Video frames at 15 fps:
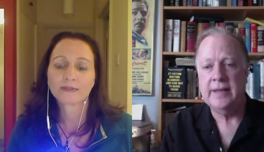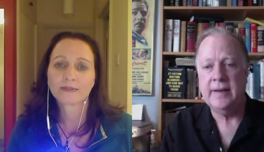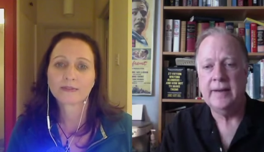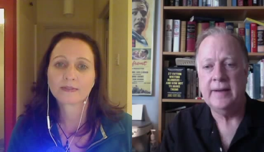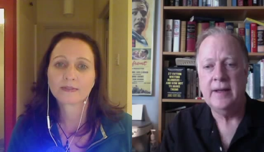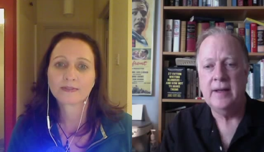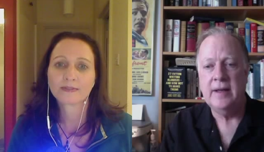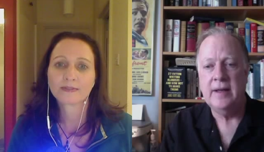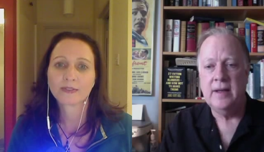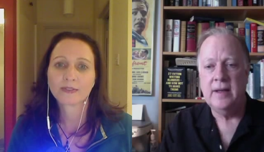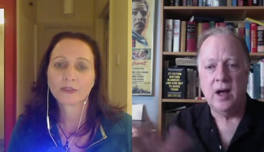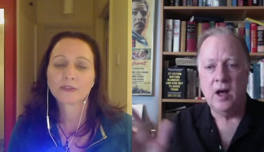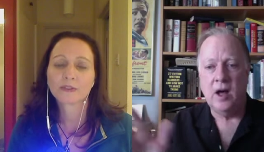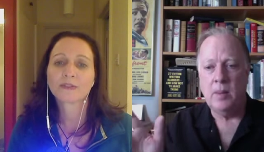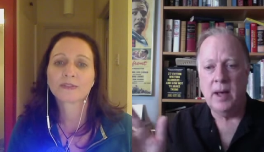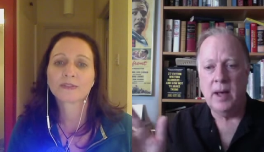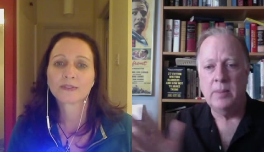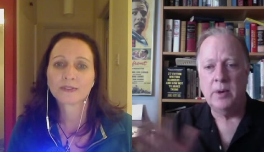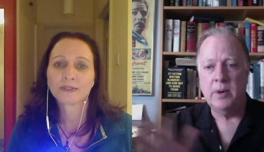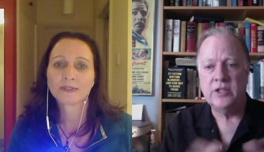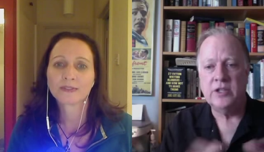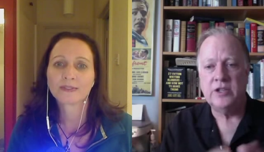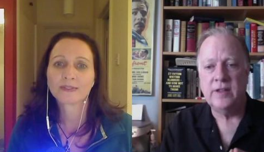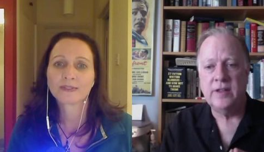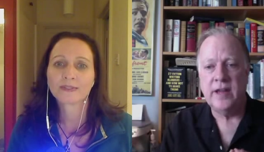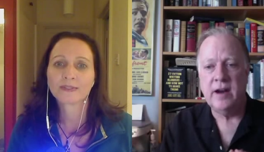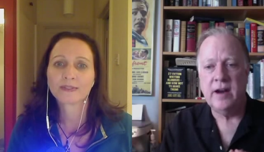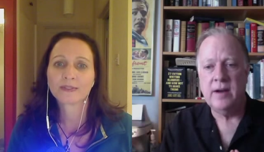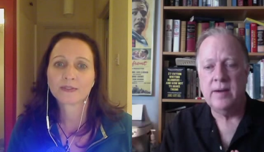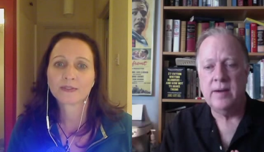Speaker 1: uh, all my books are
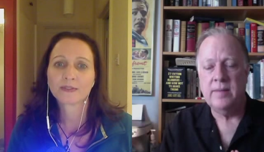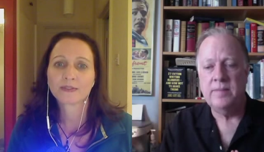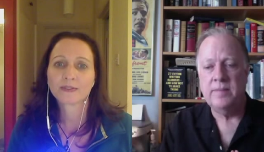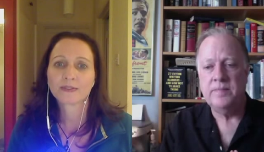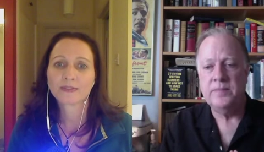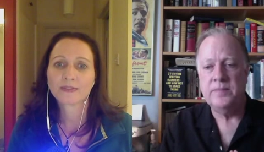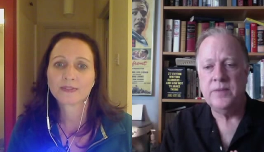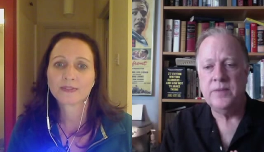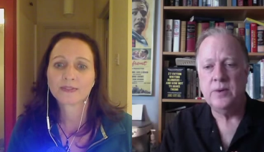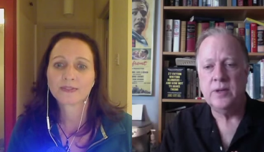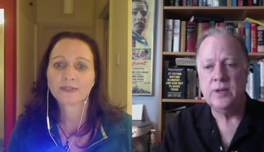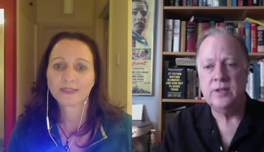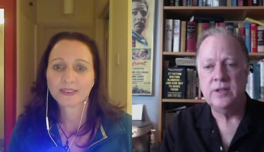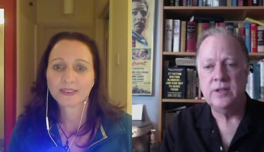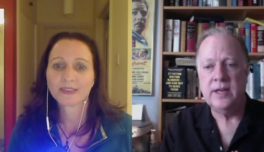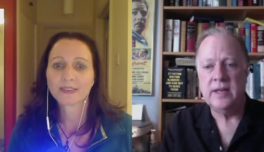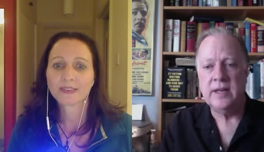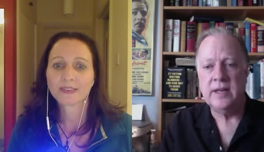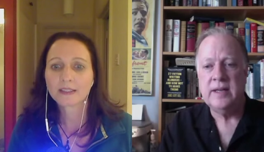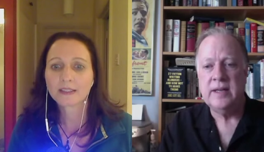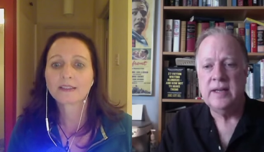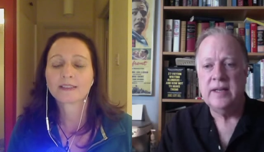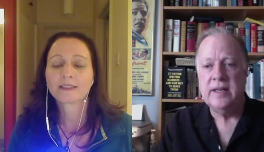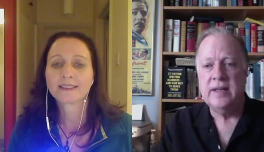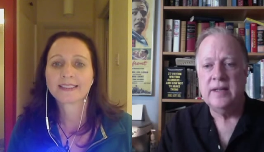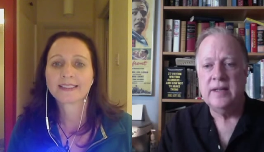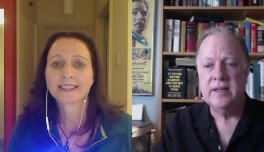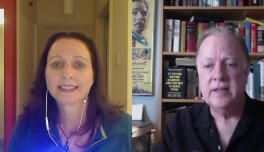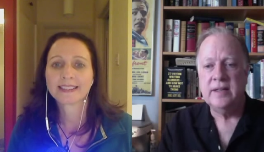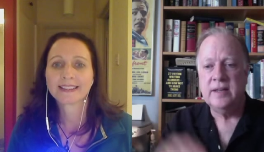there, and you can uh,
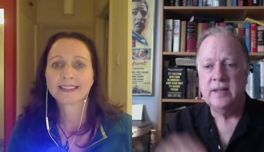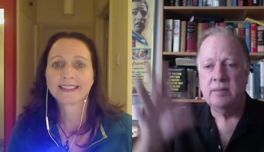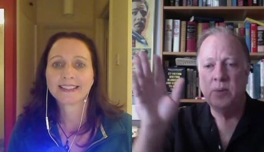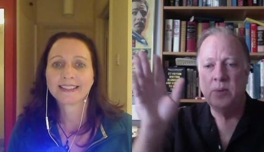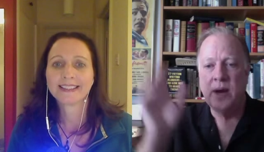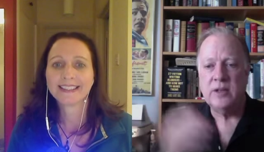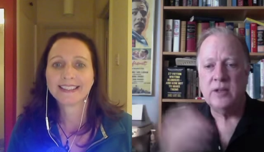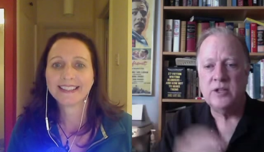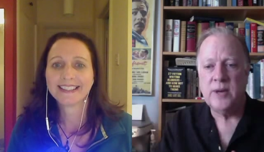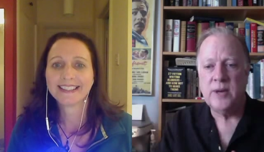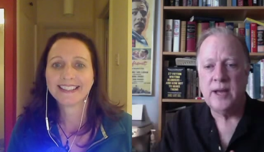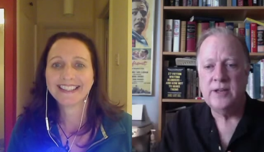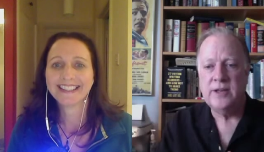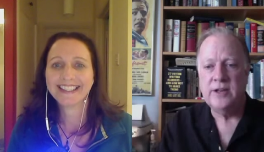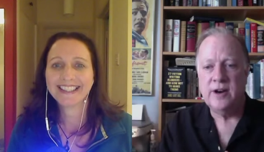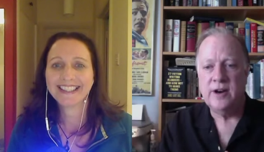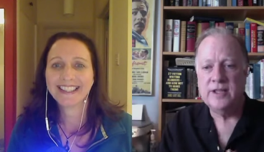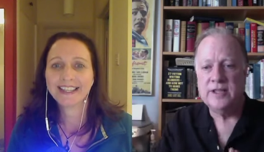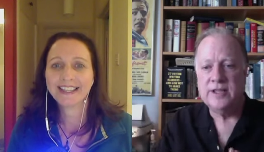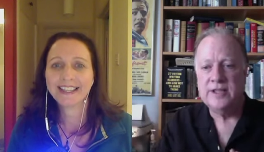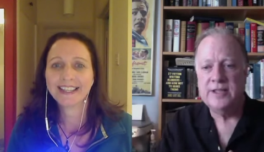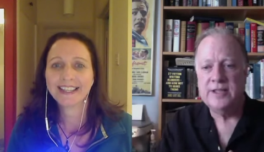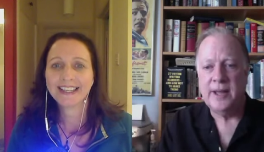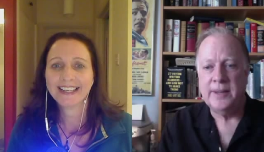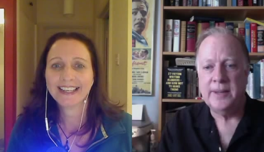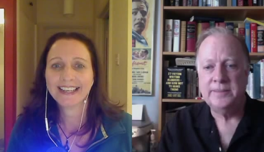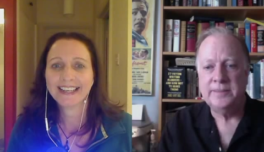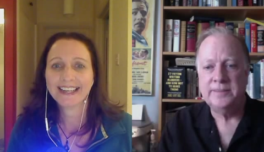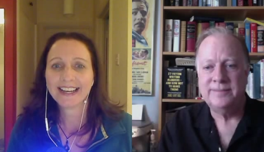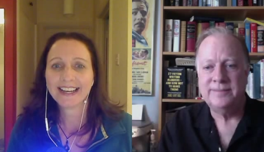browse around to your heart's
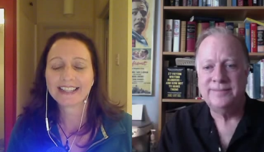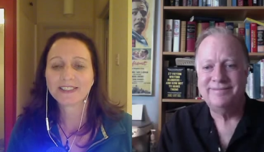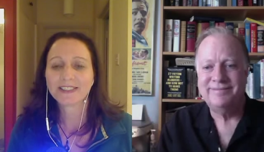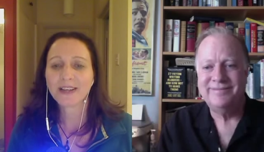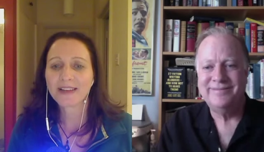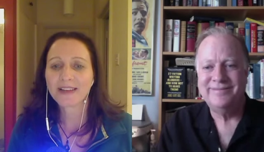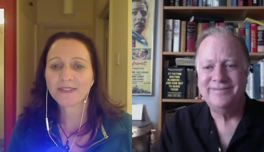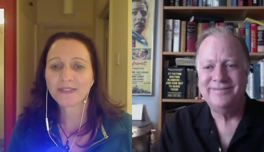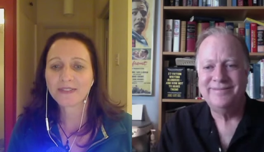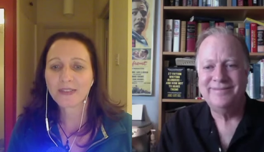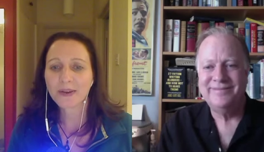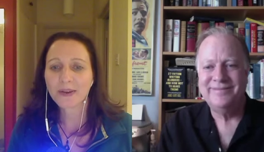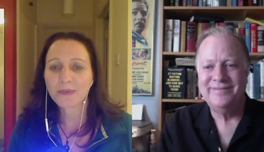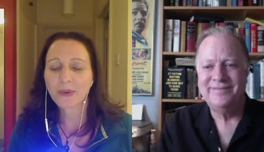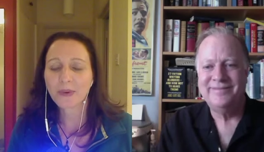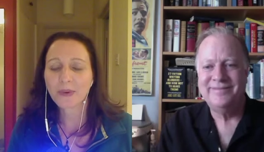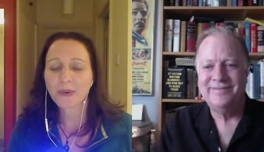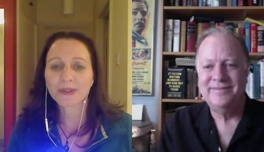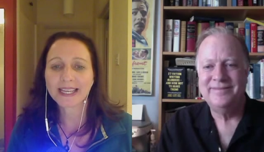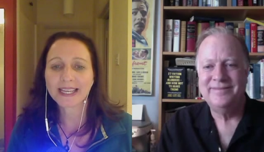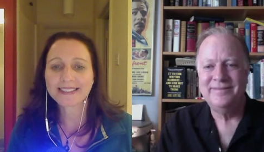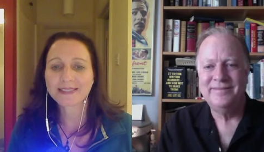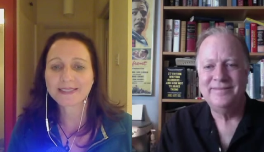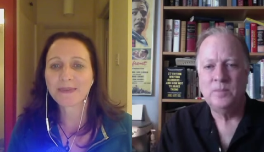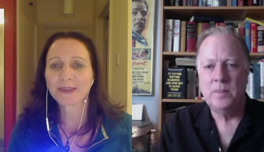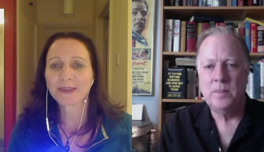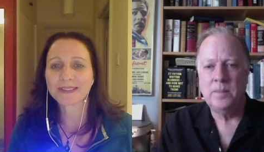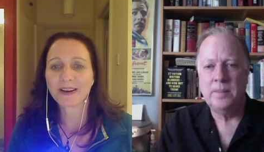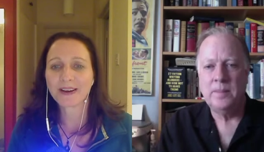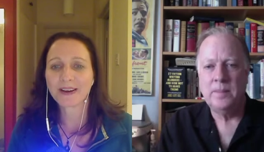content.
Speaker 2: And and one of your latest
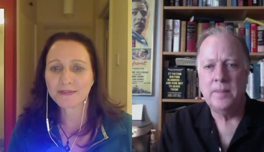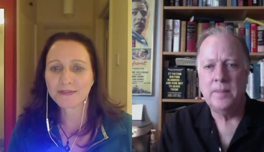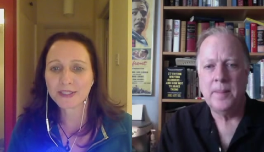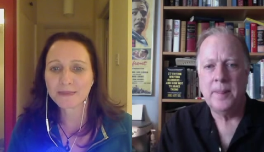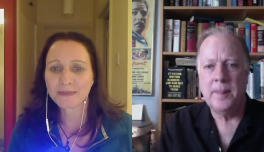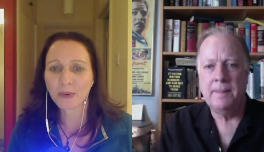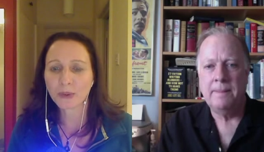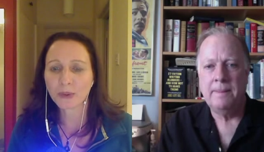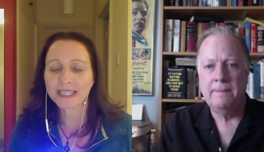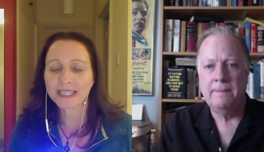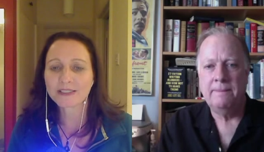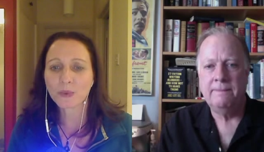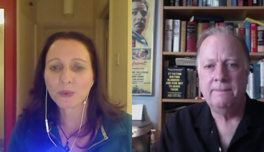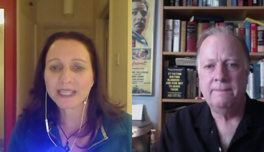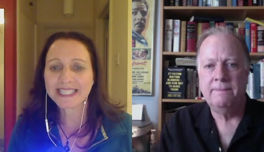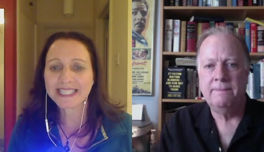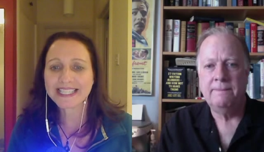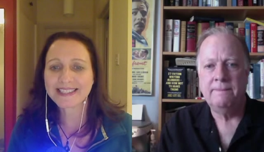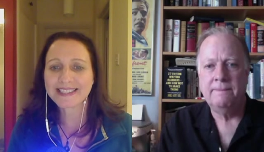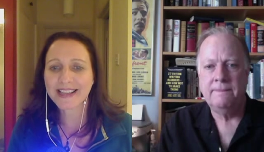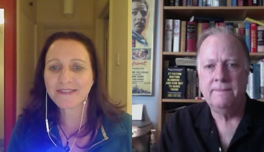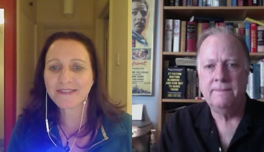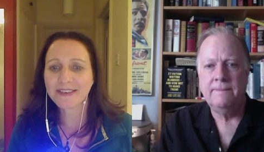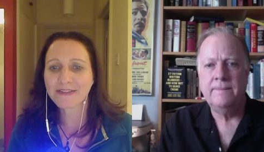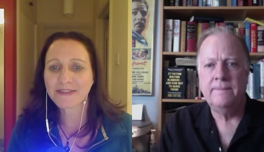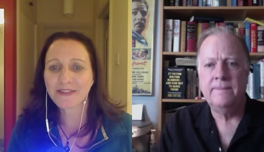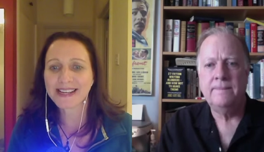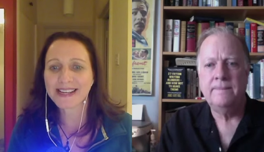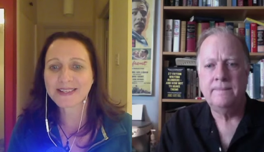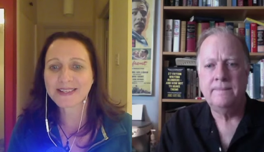books that I've just bought is 27
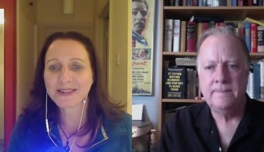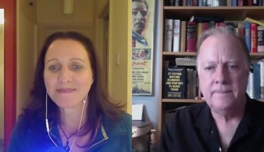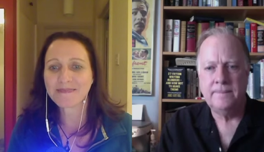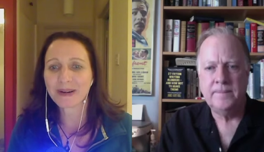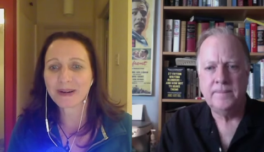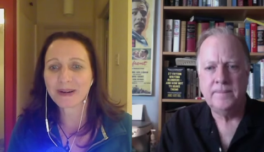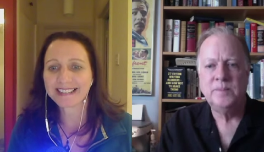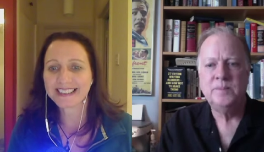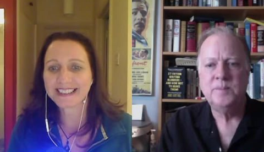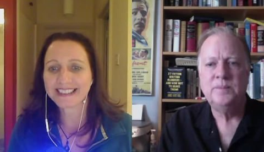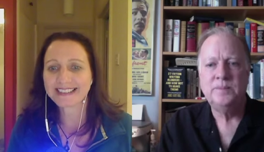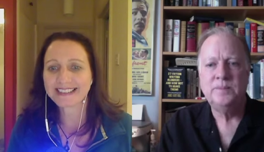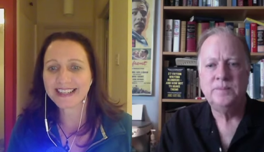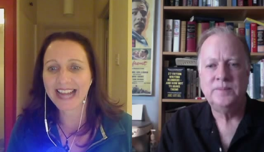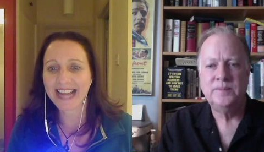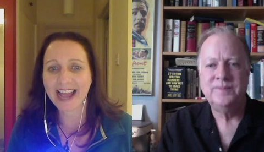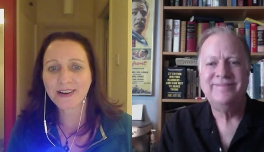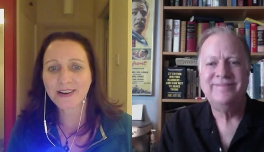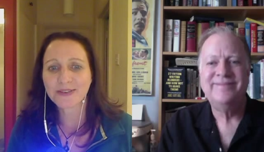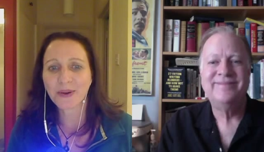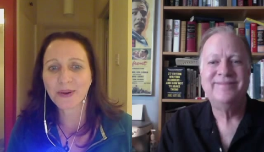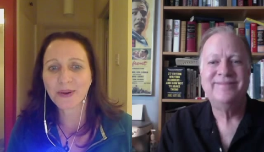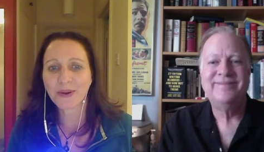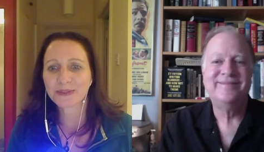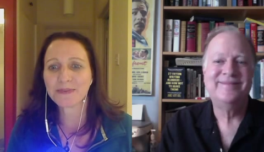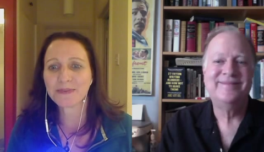Fiction Blunders and How Not to